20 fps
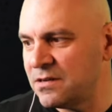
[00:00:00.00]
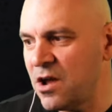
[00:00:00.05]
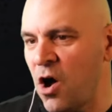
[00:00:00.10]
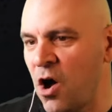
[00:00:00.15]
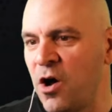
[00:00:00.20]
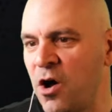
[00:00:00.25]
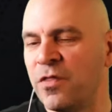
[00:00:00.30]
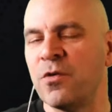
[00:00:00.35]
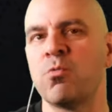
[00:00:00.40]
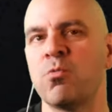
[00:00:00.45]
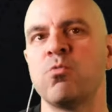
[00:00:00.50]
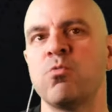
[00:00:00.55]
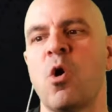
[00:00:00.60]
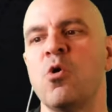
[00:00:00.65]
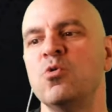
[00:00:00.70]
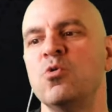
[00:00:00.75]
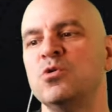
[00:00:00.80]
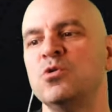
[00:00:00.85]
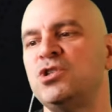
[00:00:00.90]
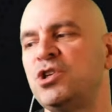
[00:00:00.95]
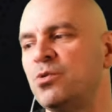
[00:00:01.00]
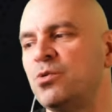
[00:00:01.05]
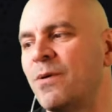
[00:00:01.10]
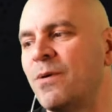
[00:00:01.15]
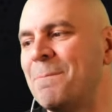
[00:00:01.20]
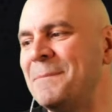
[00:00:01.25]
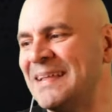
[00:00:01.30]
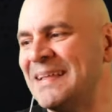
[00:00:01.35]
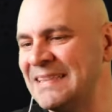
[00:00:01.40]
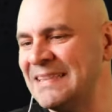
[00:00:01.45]
on the road to a
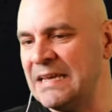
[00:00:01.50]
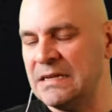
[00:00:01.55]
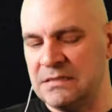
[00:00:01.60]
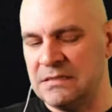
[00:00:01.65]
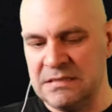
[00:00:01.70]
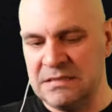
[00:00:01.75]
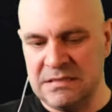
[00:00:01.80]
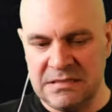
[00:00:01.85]
million.